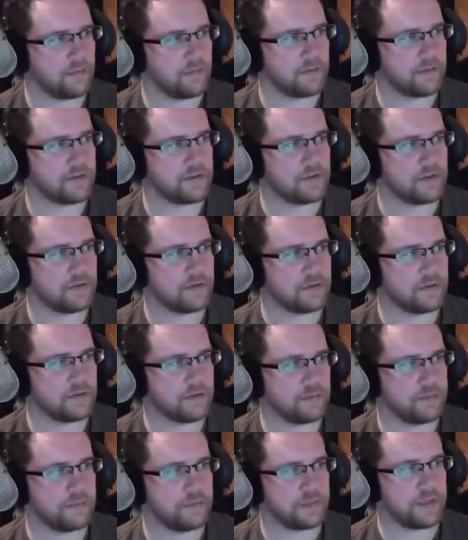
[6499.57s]
Was your
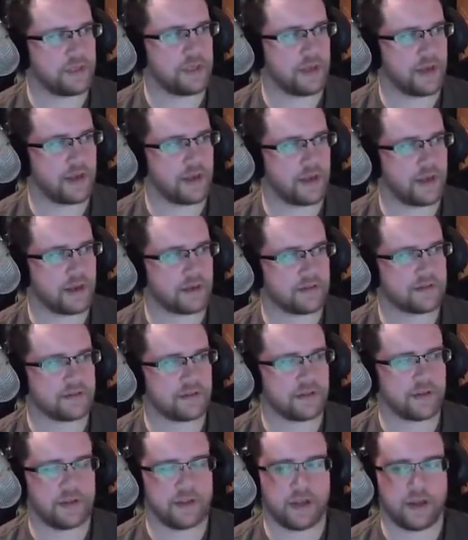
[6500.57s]
YouTube
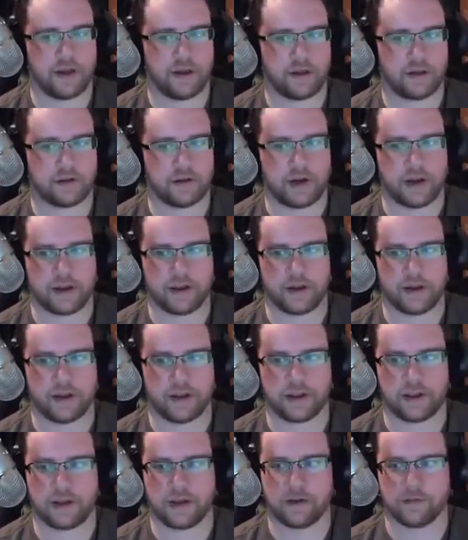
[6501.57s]
PIXEL or IL?
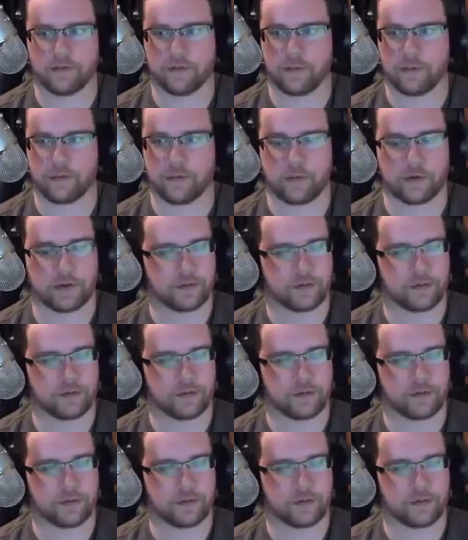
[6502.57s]
I can never remember which